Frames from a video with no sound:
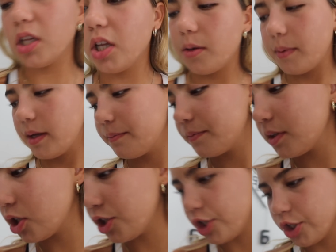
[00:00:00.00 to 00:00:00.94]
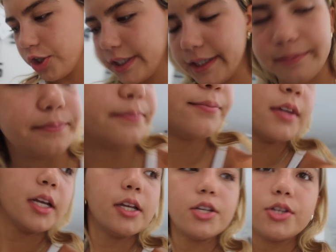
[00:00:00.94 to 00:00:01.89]
little bit dirty.
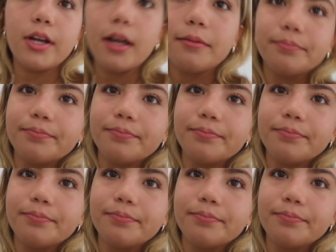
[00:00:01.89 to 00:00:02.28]
So, yeah.